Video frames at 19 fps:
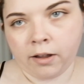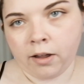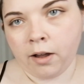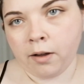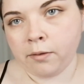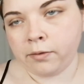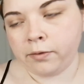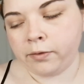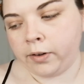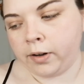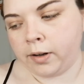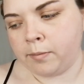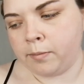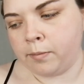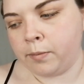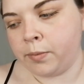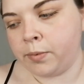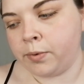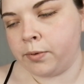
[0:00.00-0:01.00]
got
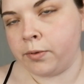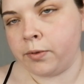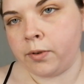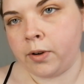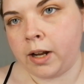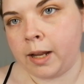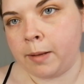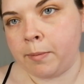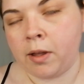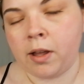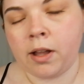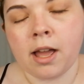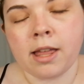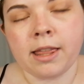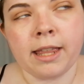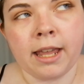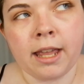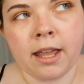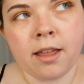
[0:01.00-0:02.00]
from Primark, I
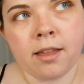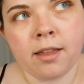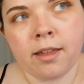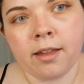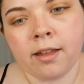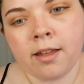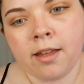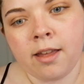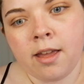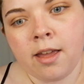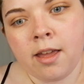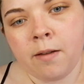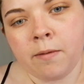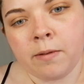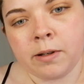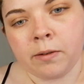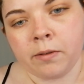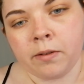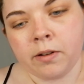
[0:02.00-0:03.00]
think,
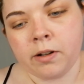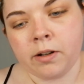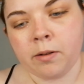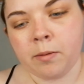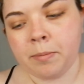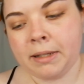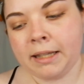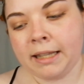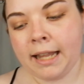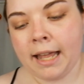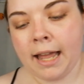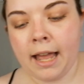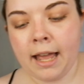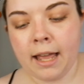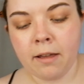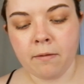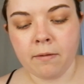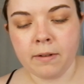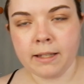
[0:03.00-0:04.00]
which I'm going to
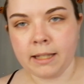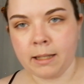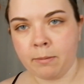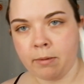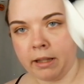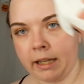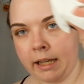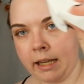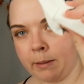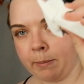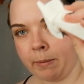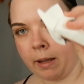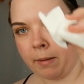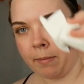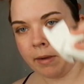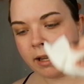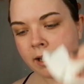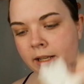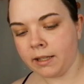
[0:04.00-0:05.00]
apply with some of these
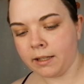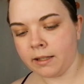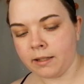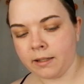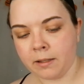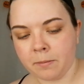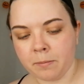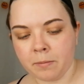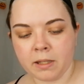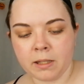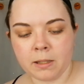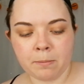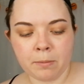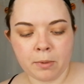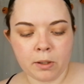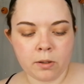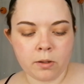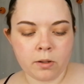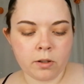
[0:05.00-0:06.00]
babies. Some
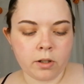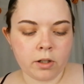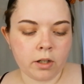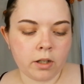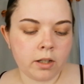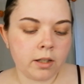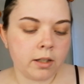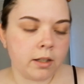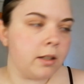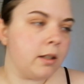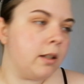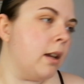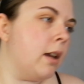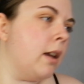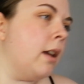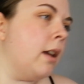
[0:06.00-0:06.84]
sponges,